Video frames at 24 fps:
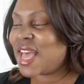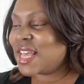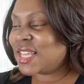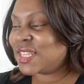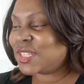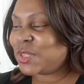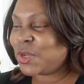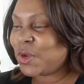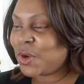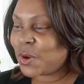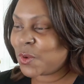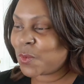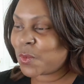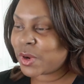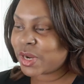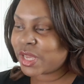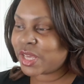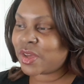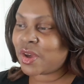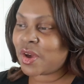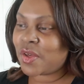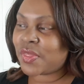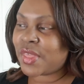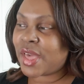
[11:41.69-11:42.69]
So
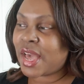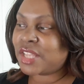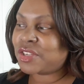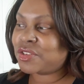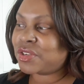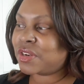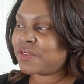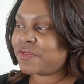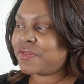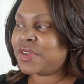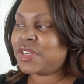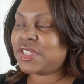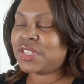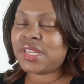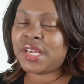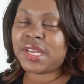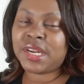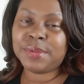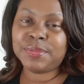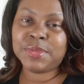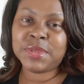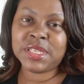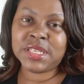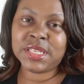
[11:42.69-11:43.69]
working on that, trying to finish that
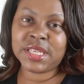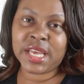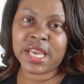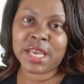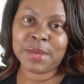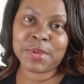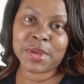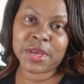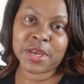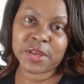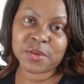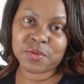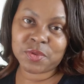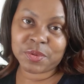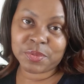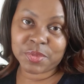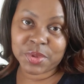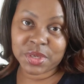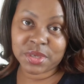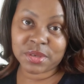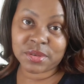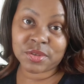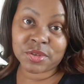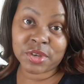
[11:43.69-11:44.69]
up today, because we've
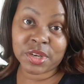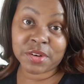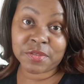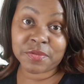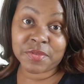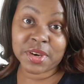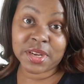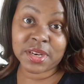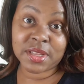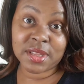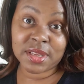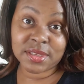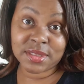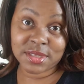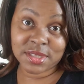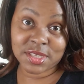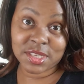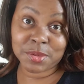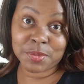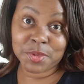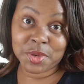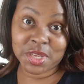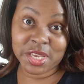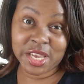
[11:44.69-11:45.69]
been trying to finalize this
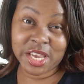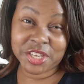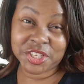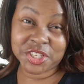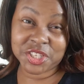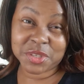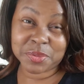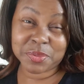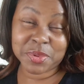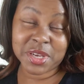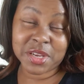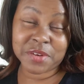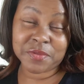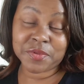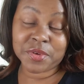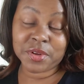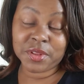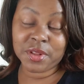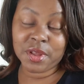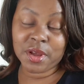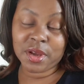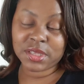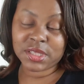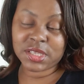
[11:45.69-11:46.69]
communications plan for a
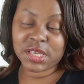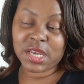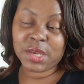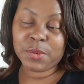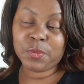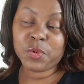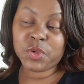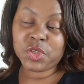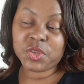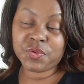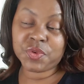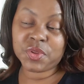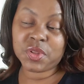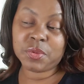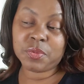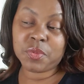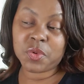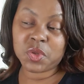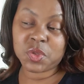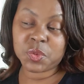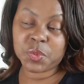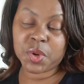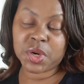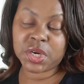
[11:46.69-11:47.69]
long time, which for the
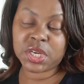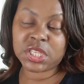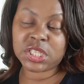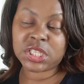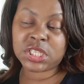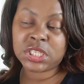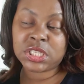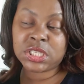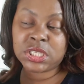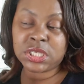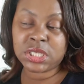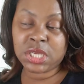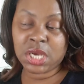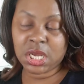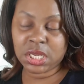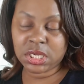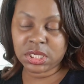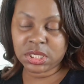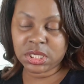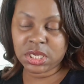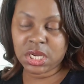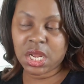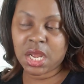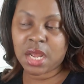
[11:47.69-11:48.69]
most part, it's
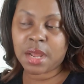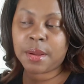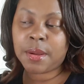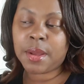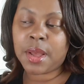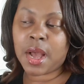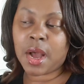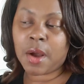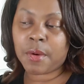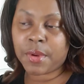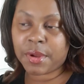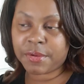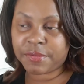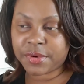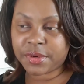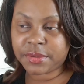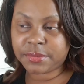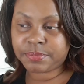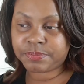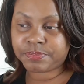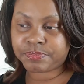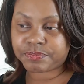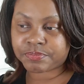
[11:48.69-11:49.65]
done. However,